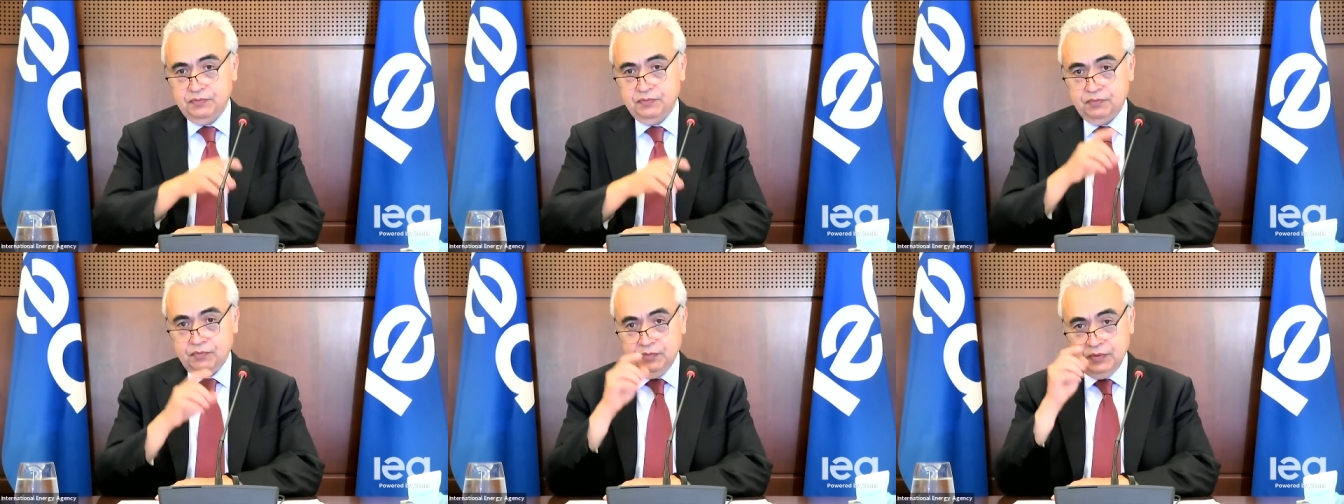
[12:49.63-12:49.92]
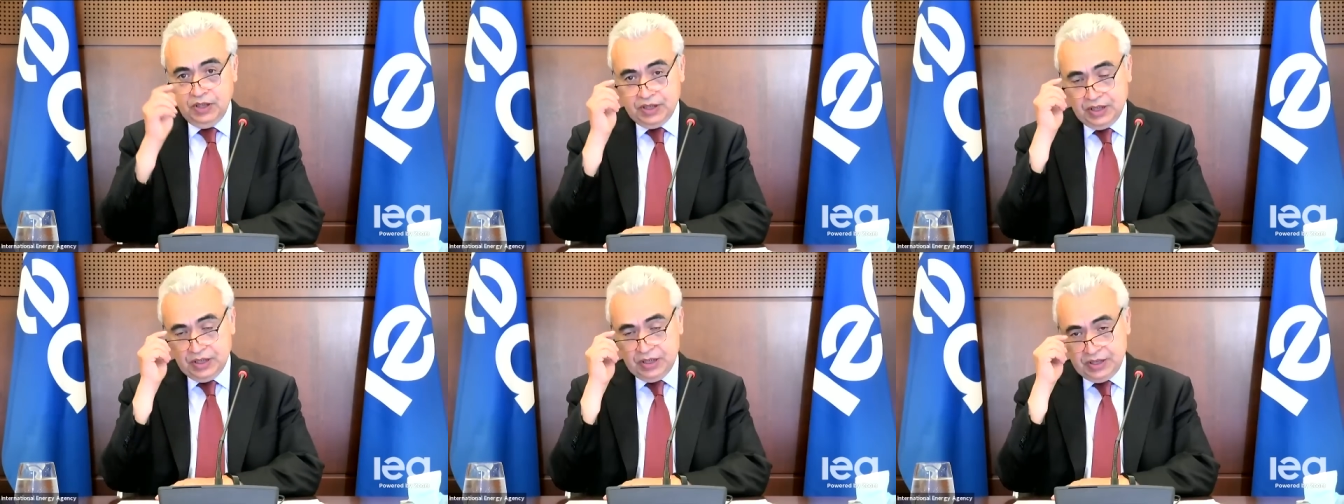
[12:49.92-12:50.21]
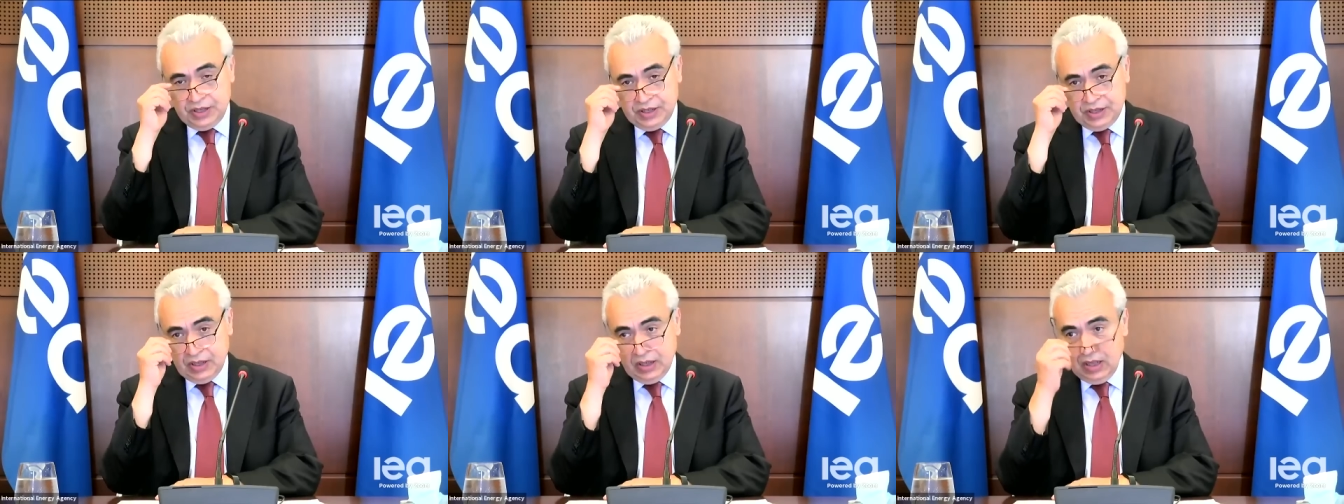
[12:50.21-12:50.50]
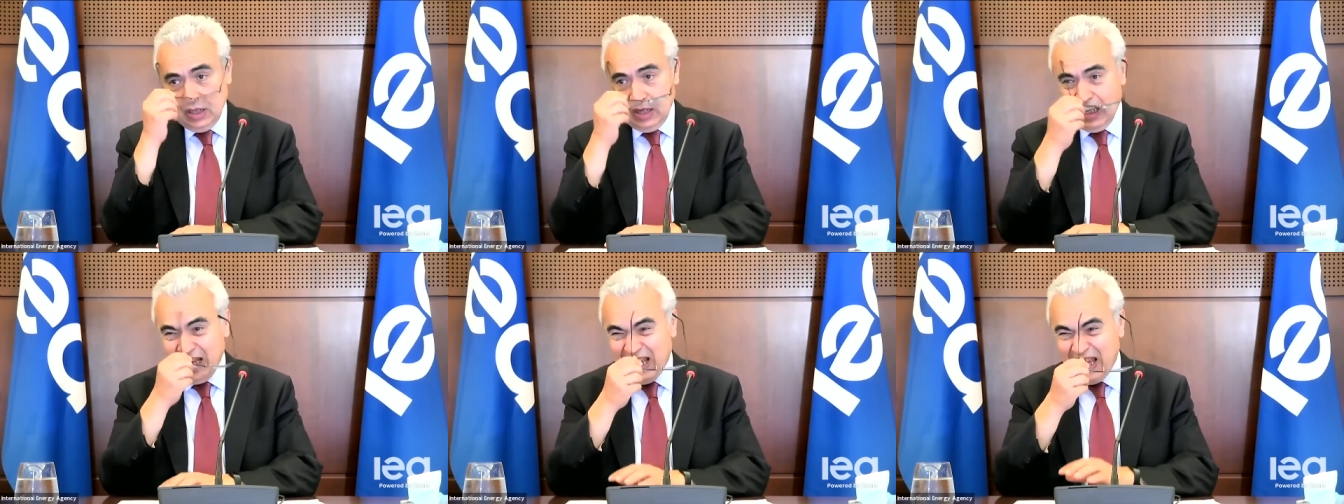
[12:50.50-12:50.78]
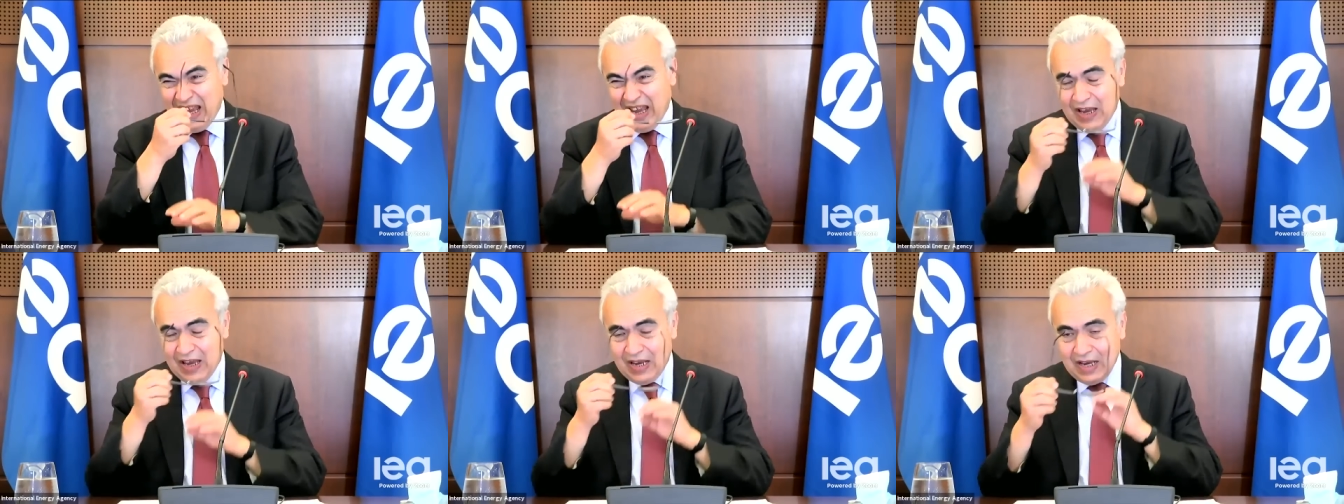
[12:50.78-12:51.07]
This is
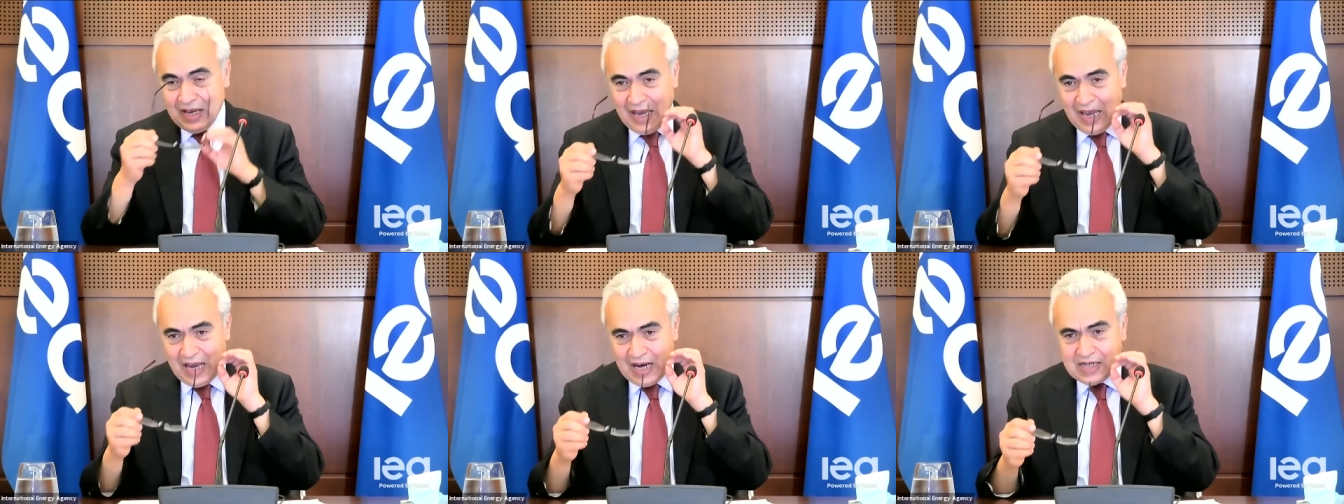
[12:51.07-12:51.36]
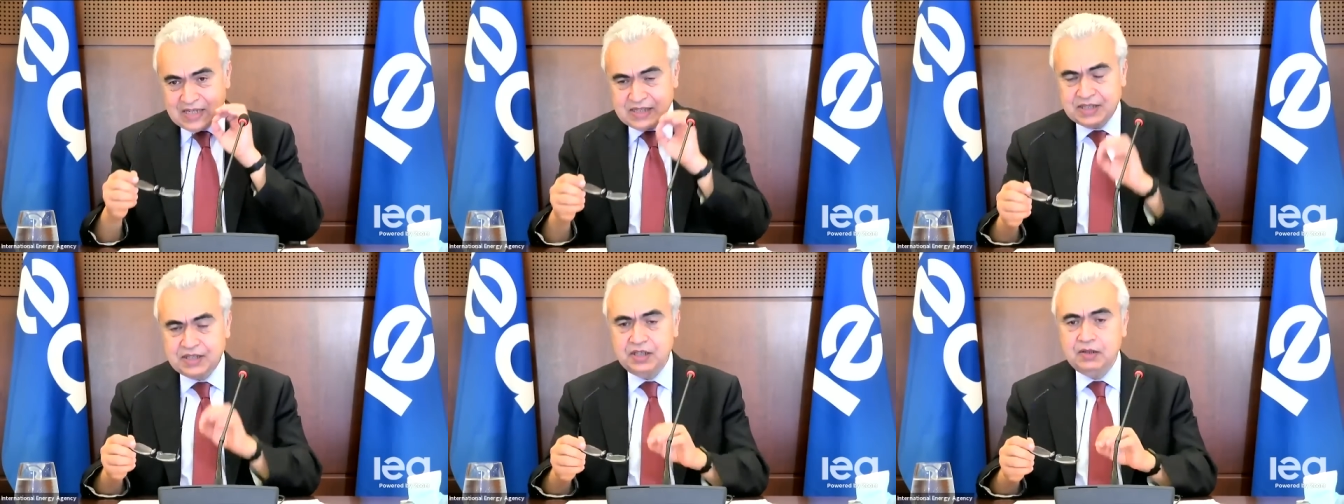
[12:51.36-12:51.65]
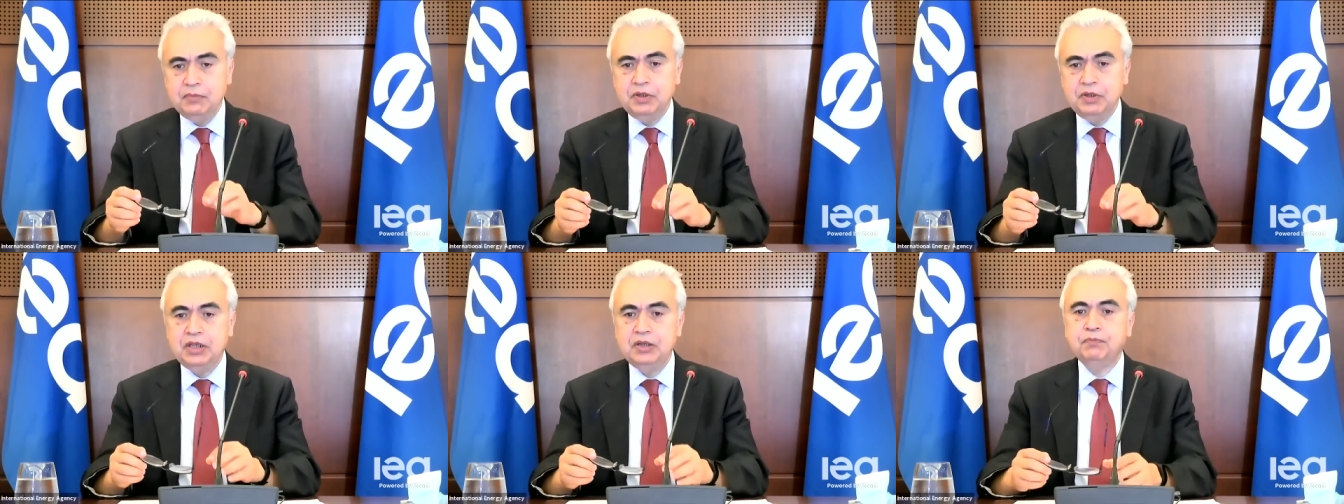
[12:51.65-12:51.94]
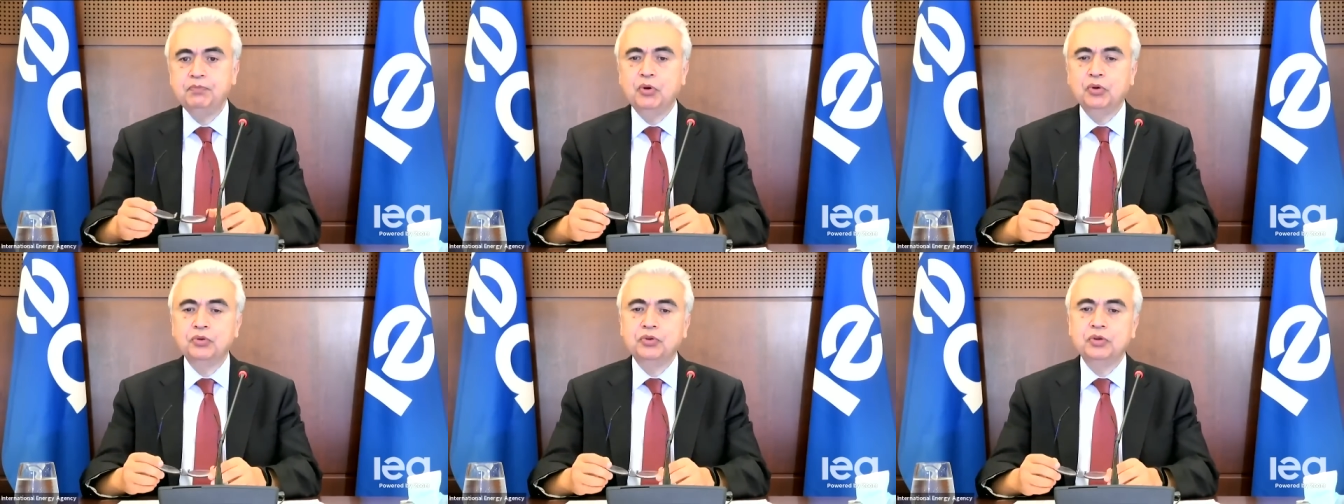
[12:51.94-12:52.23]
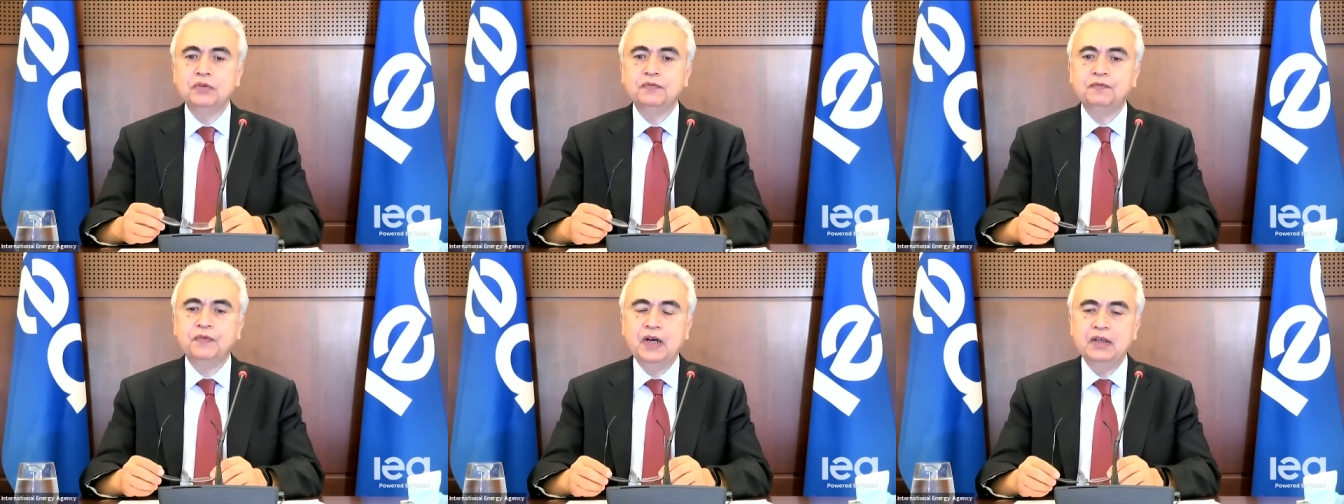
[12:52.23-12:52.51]
an extremely important
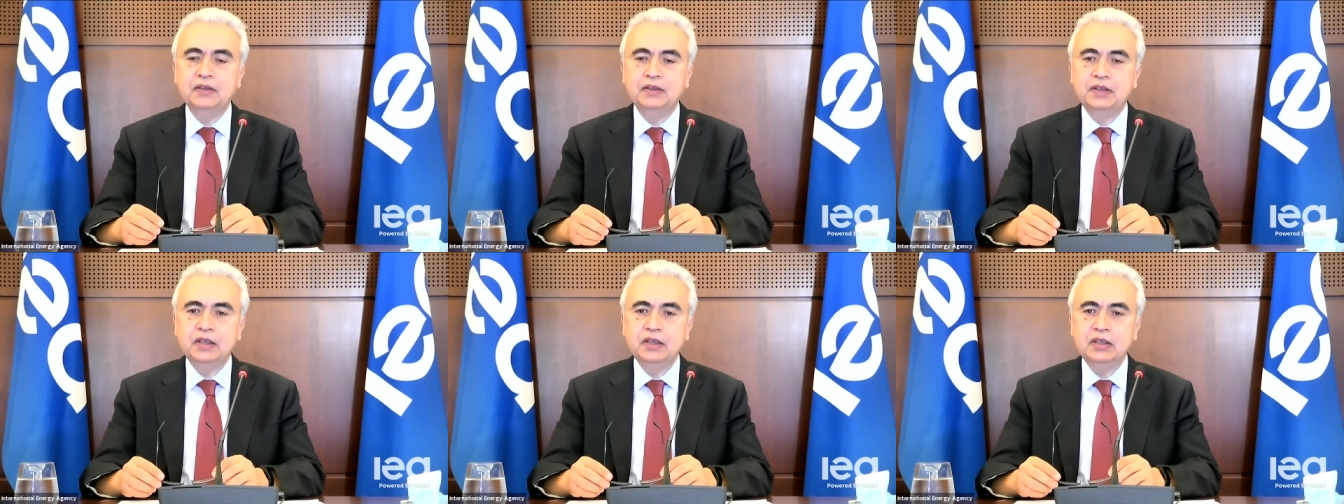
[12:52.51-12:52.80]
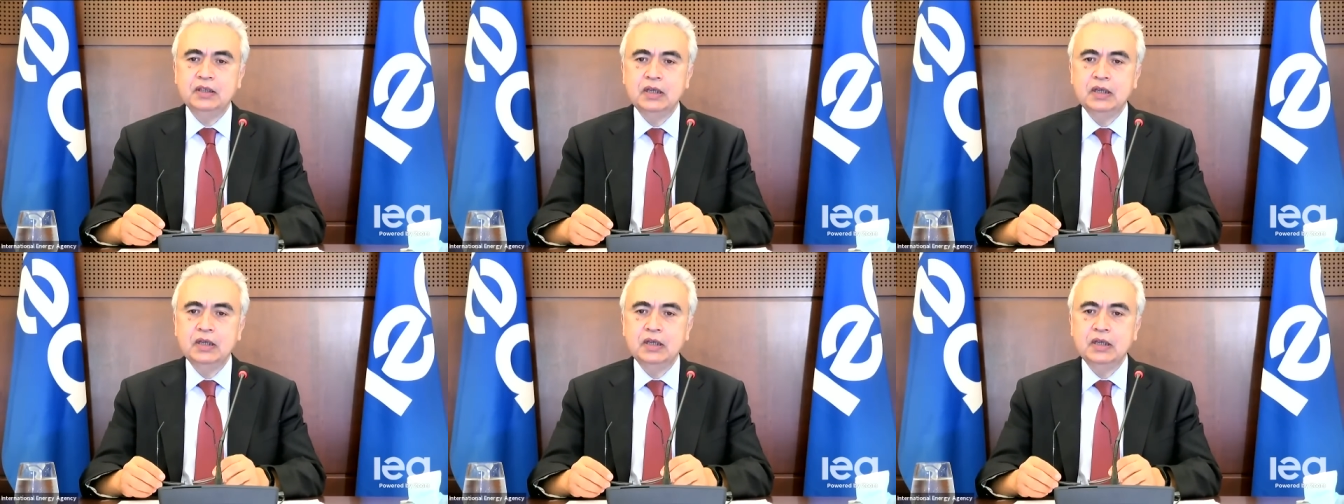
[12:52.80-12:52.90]
finding,